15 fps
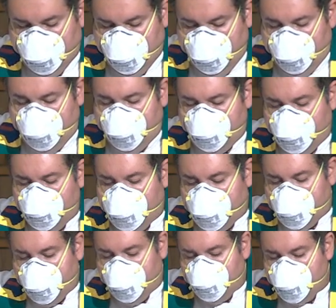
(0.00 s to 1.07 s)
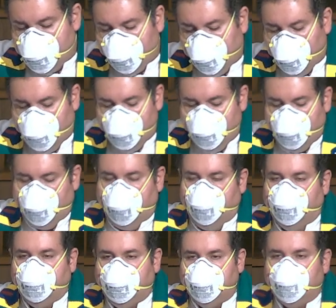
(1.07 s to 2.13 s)
It even became the law
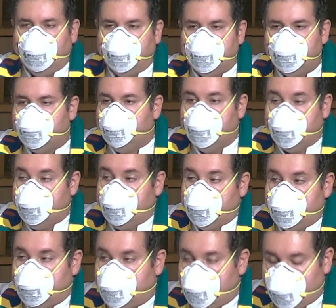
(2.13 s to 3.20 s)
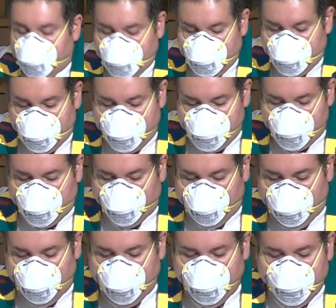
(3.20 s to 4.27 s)
in the 16th century.